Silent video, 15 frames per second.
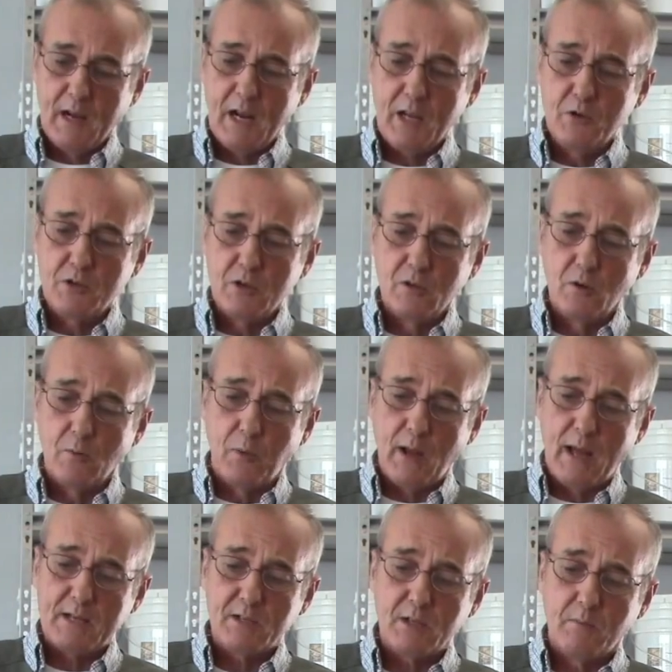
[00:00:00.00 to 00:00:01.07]
and I use a little
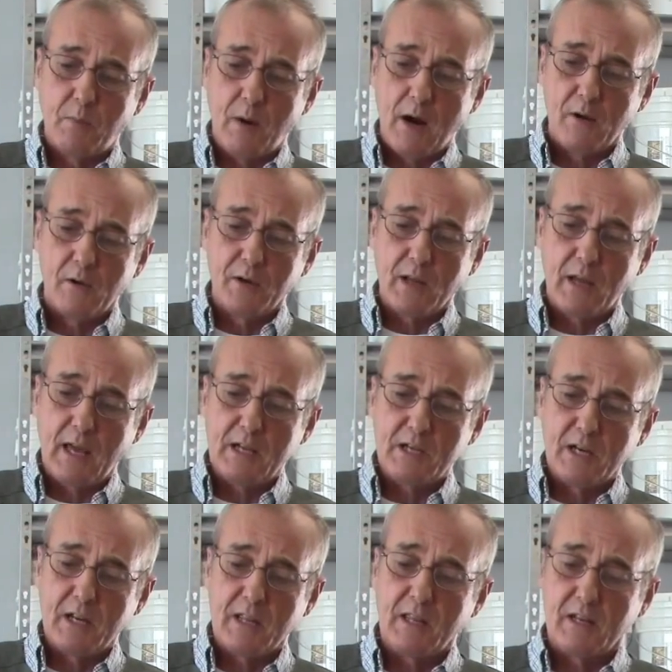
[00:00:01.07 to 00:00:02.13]
plastic bottle to
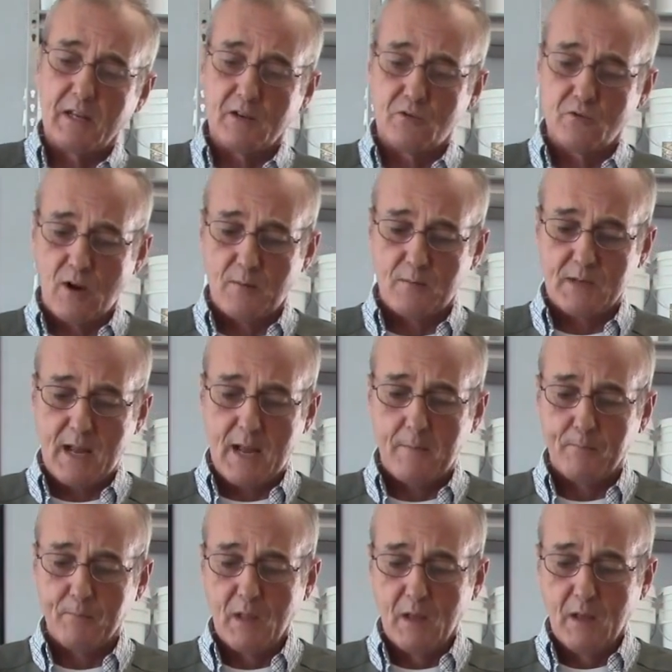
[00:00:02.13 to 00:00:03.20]
catch anything that drops
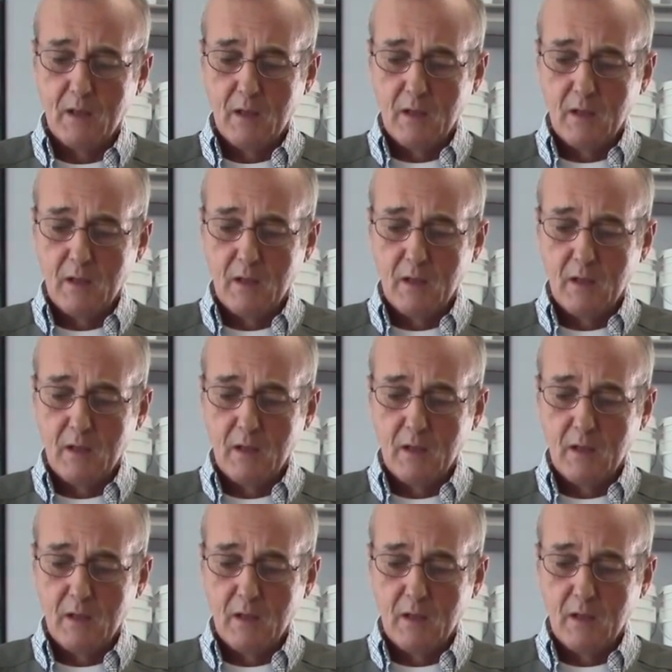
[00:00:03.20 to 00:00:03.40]
out,